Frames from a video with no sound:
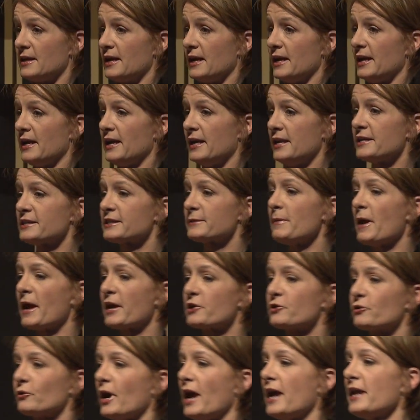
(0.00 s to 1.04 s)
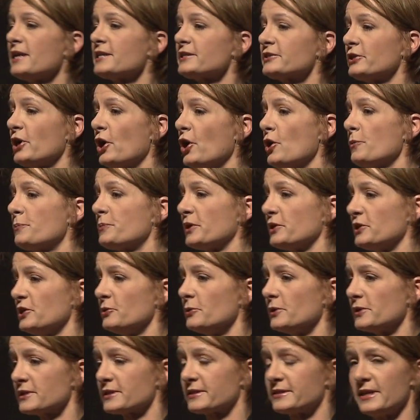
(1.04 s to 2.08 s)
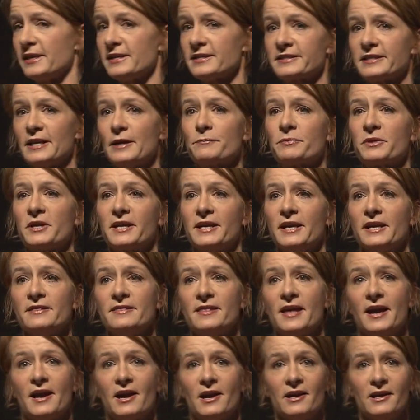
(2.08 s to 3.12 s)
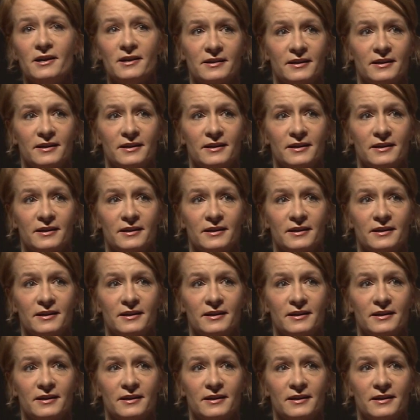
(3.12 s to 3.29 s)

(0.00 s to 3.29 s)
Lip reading: It is my greatest hope that you will see something in there